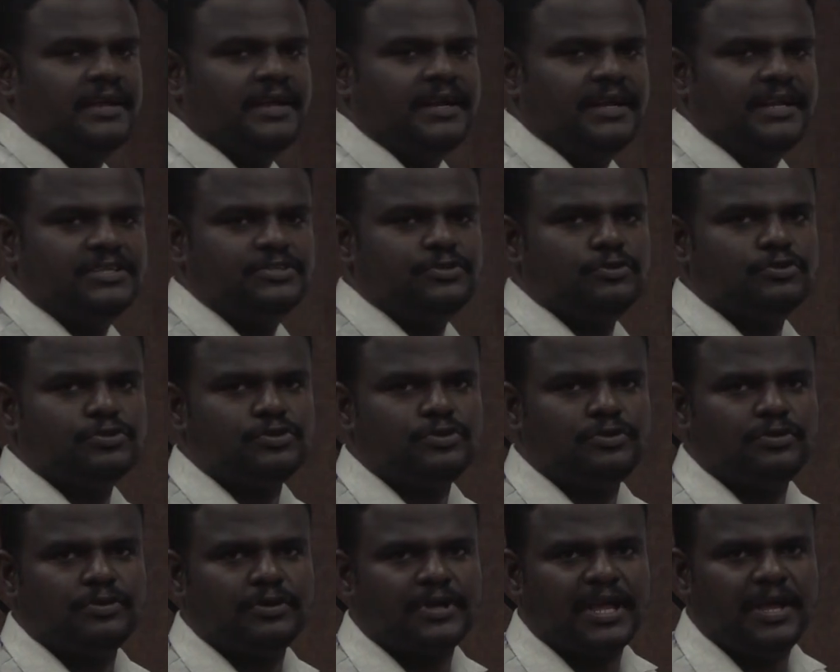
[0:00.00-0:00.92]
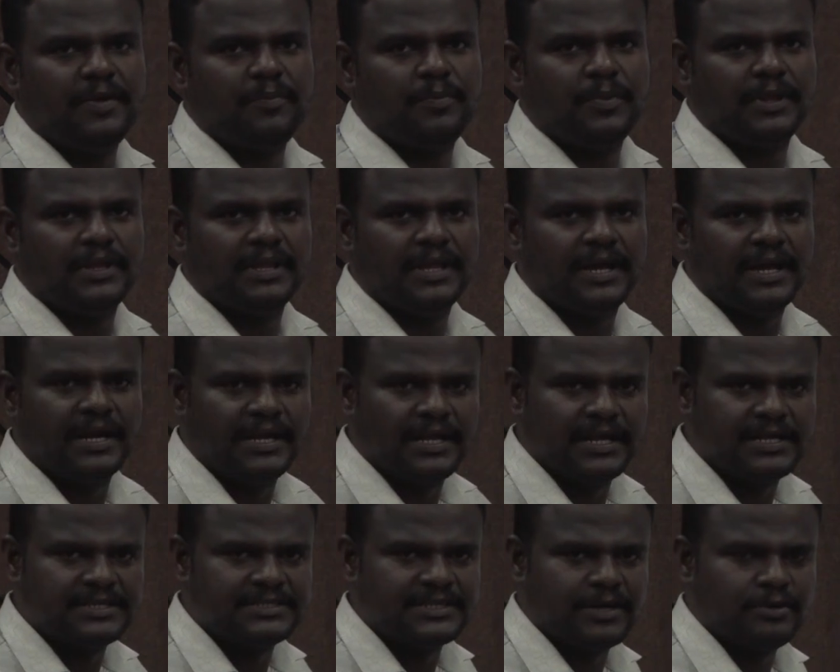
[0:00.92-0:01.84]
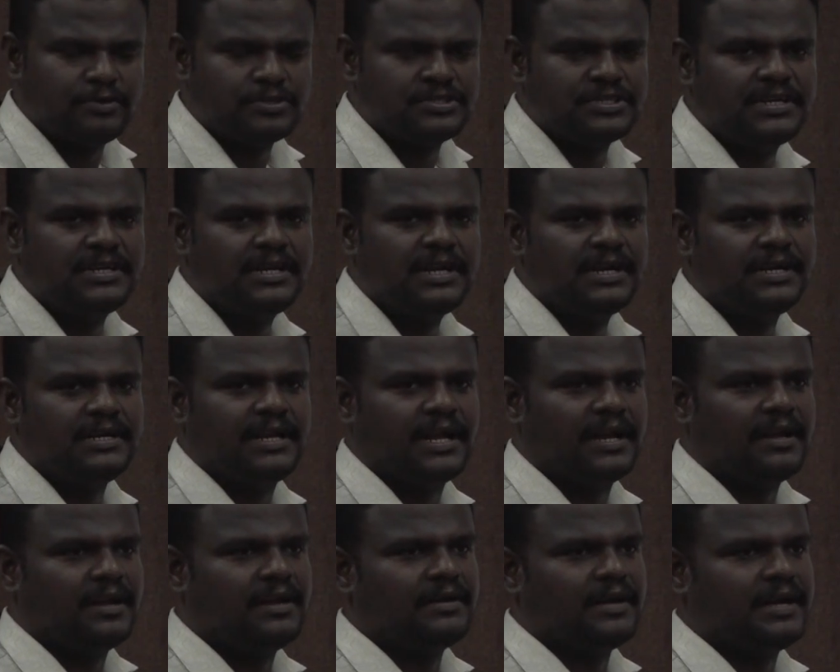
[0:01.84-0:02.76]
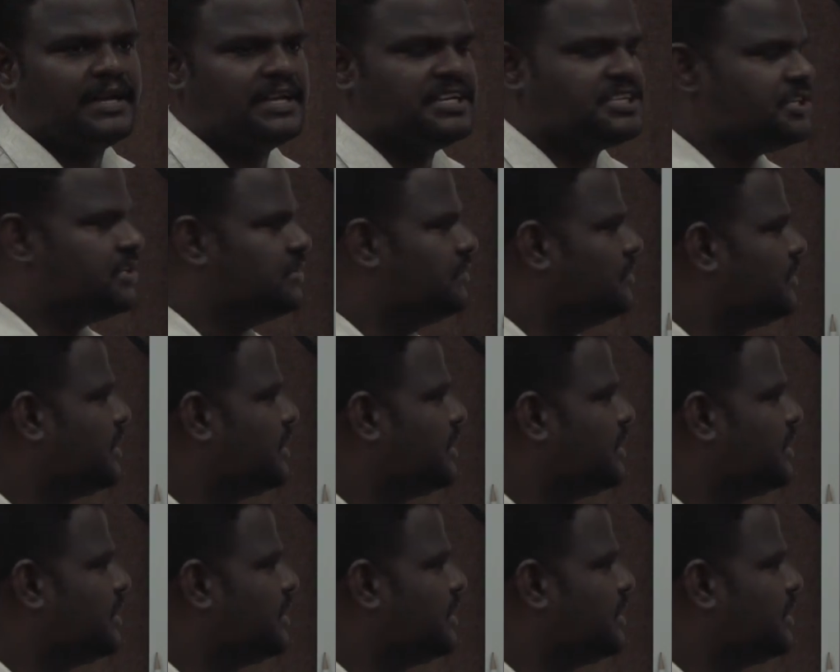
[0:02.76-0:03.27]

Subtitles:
It is used to keep the entire circuits in turn on condition.